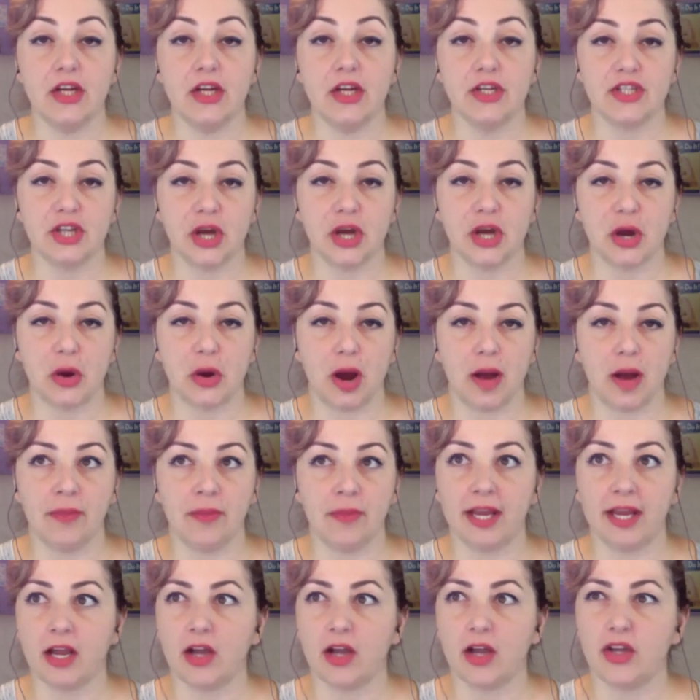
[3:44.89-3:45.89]
So I'm
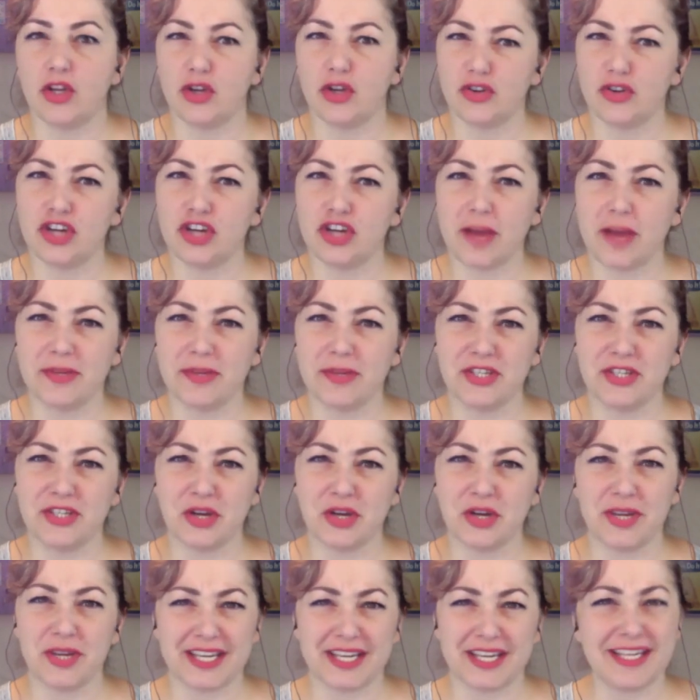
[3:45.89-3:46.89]
like, your job is
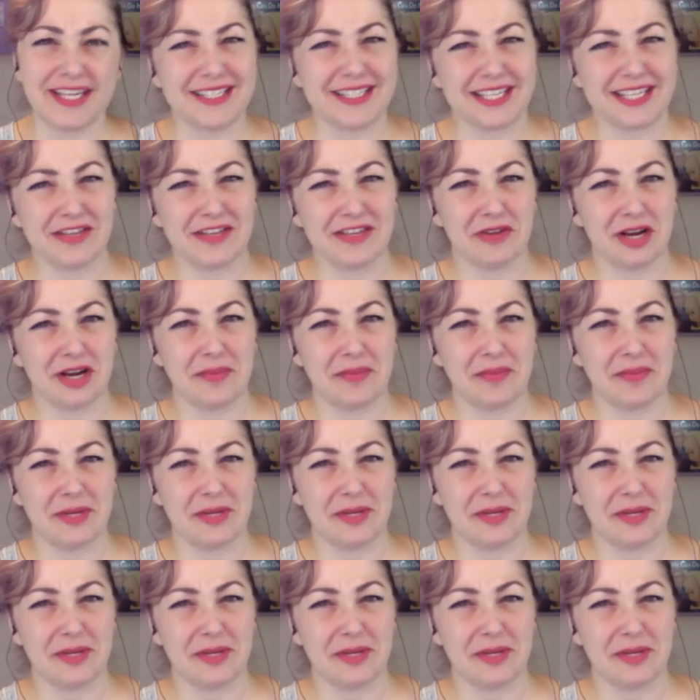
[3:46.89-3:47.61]
so easy, right?